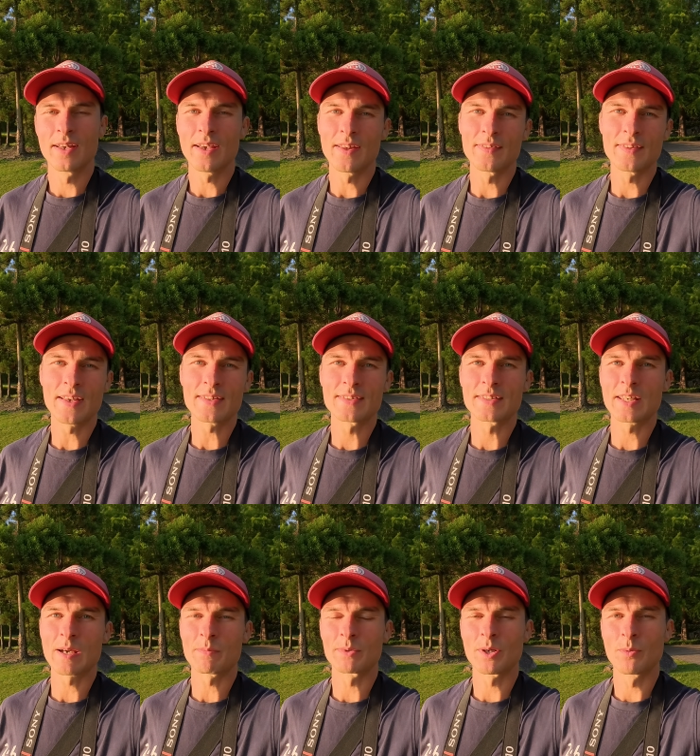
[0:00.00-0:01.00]
and then the
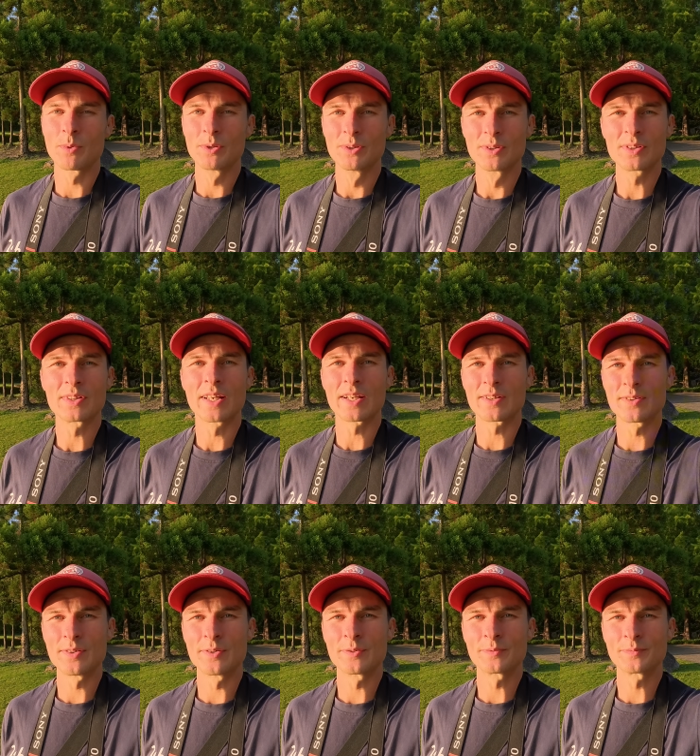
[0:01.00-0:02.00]
camera will look like
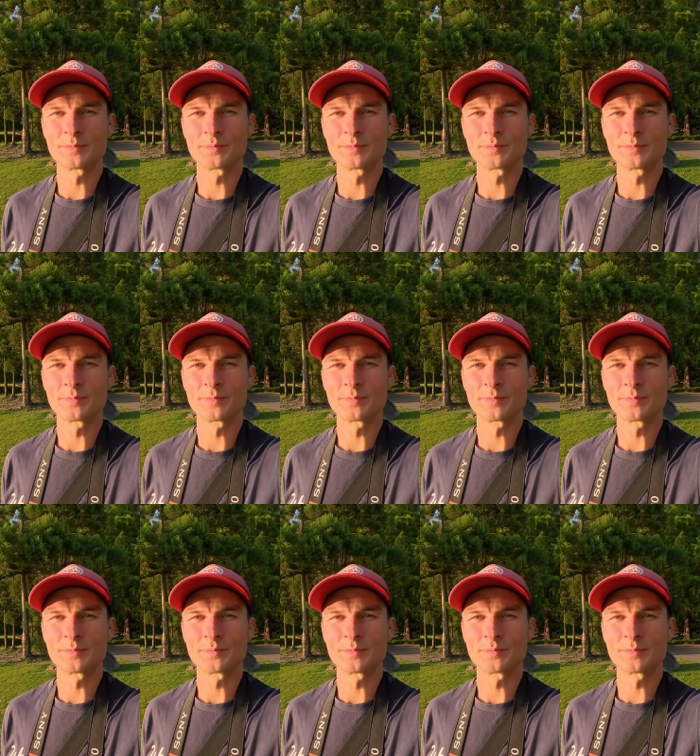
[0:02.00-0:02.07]
new.